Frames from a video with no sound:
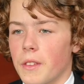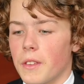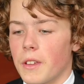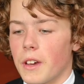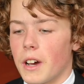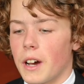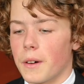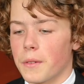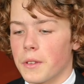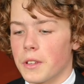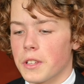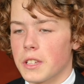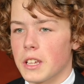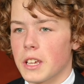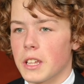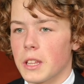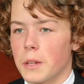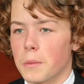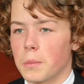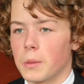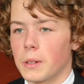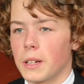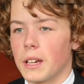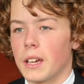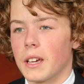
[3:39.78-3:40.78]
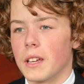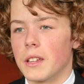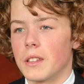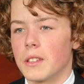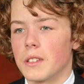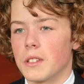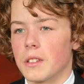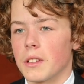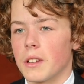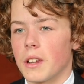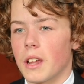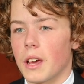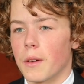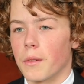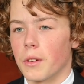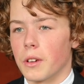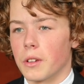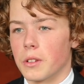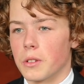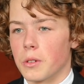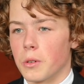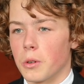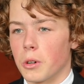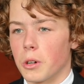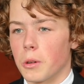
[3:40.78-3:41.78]
After seeing the plans and having a
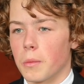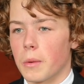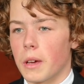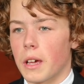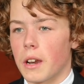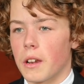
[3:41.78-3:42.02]
talk about